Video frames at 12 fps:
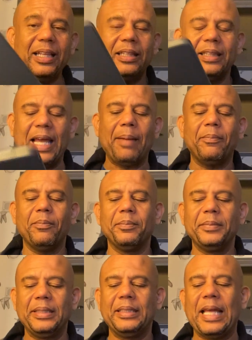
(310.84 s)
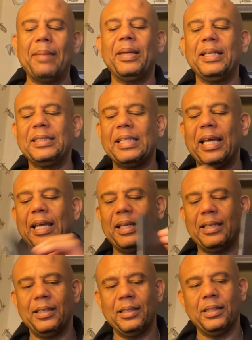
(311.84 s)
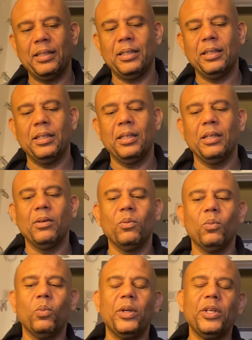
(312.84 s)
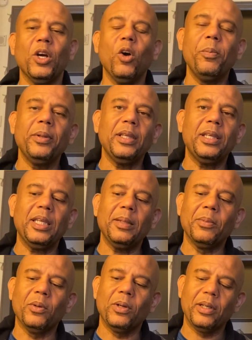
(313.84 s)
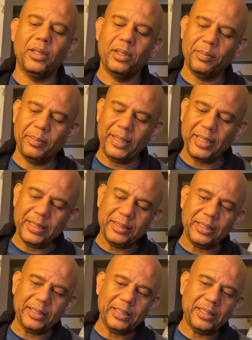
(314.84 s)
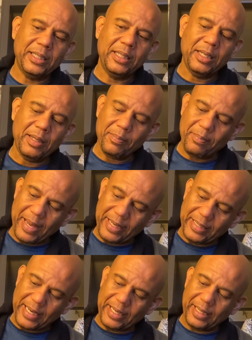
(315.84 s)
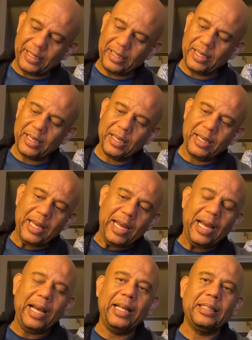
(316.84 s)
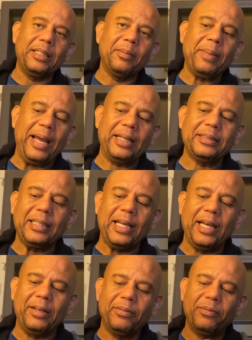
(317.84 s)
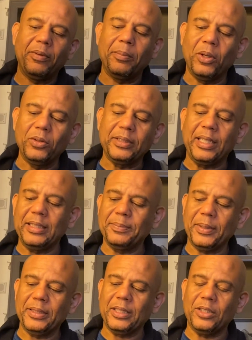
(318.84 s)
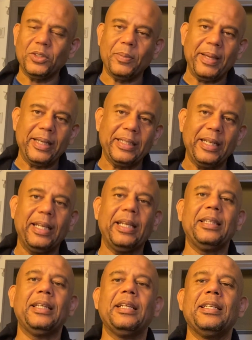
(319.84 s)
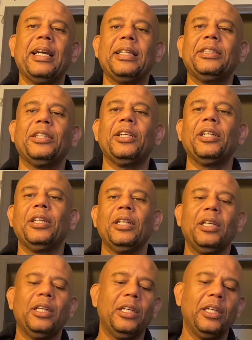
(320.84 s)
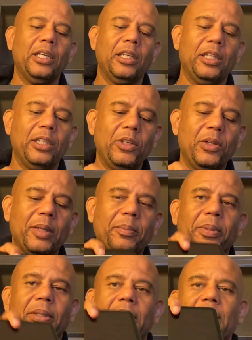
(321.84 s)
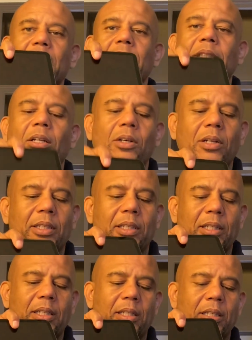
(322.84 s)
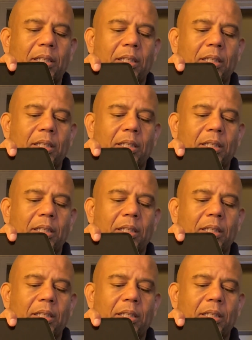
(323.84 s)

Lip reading: That being said, when you open the keyboard, because it's magnetic at the back side for both sides, but it's also magnetic at the connector, you can put this on these